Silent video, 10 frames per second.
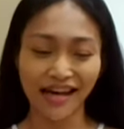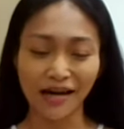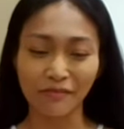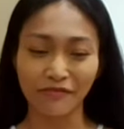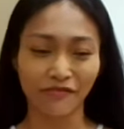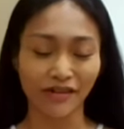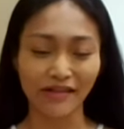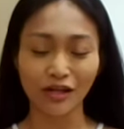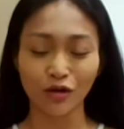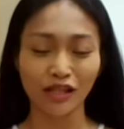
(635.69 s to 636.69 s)
I'm
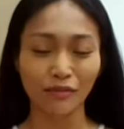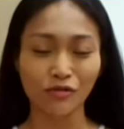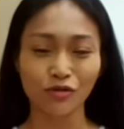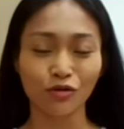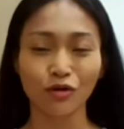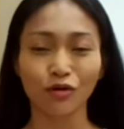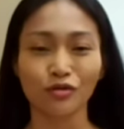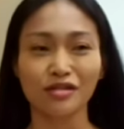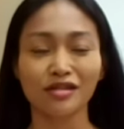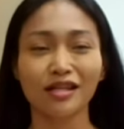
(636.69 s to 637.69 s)
very close. I'm so
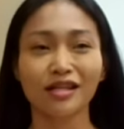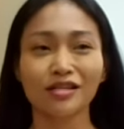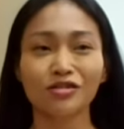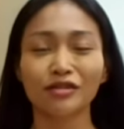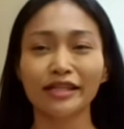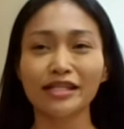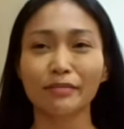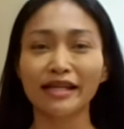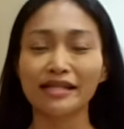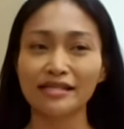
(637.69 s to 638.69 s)
close. So
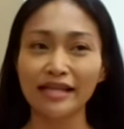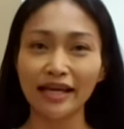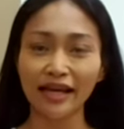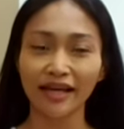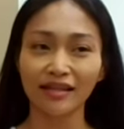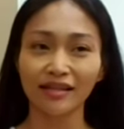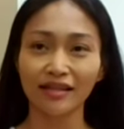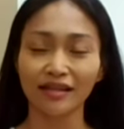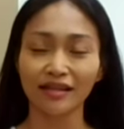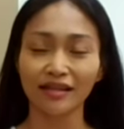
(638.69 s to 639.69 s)
that's my
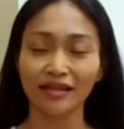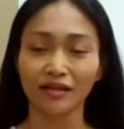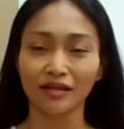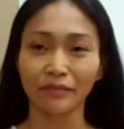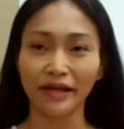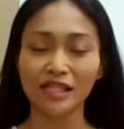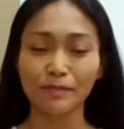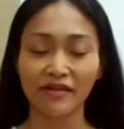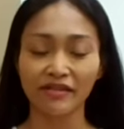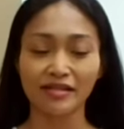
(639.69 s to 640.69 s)
second
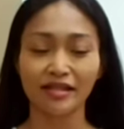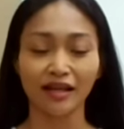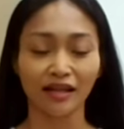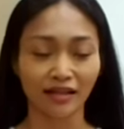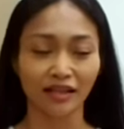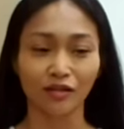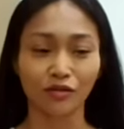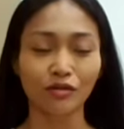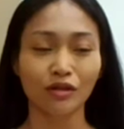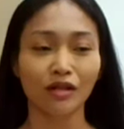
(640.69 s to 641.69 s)
experience in cutting, you
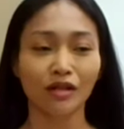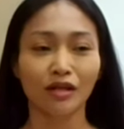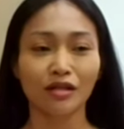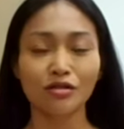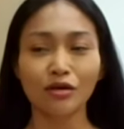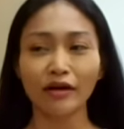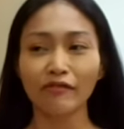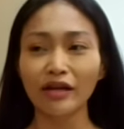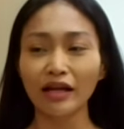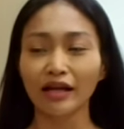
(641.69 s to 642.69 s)
know. So I
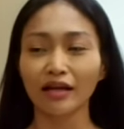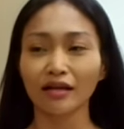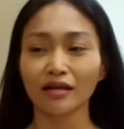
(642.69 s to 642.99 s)
feel like